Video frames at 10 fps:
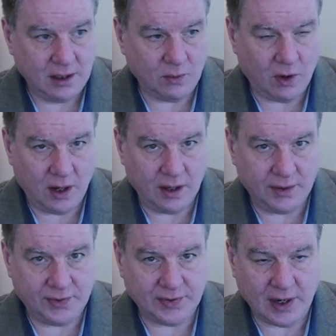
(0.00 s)

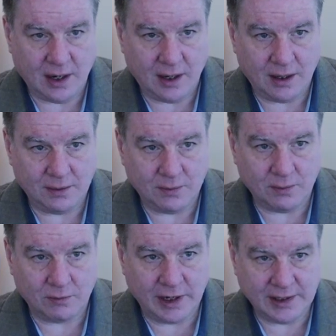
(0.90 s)
was
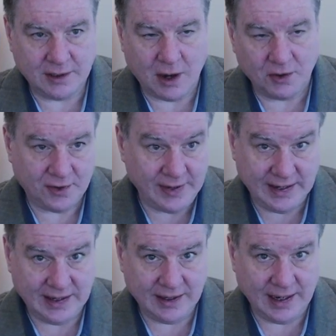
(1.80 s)
right,
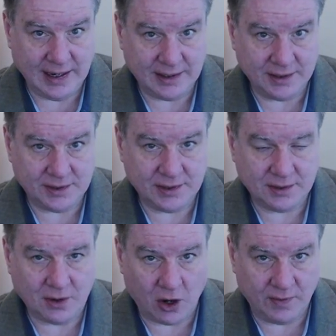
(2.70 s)
cultivating and
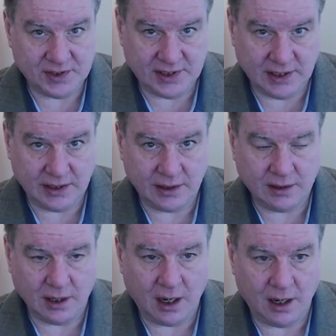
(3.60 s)
harvesting
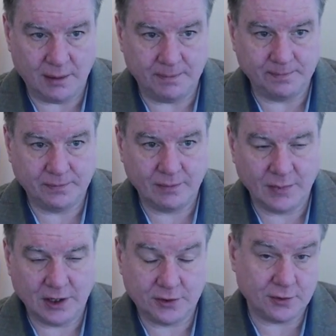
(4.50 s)

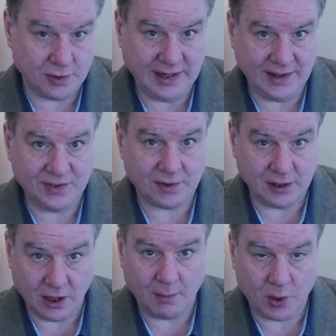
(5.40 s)
trees, right,
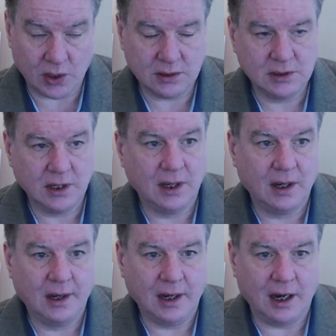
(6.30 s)
lumber,
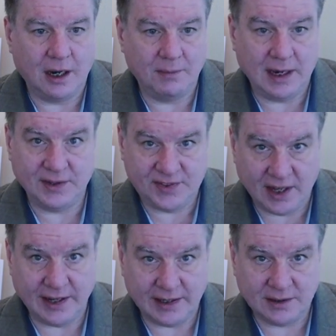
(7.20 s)
and
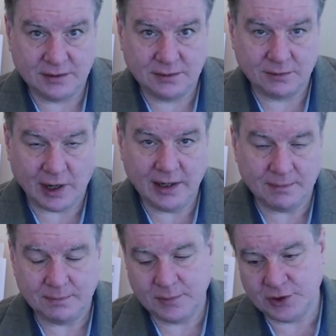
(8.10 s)
selling, right?
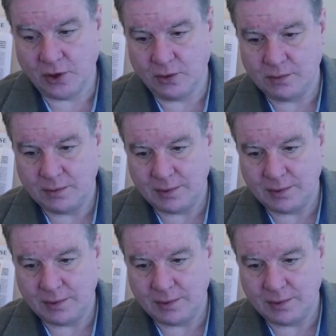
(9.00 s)
So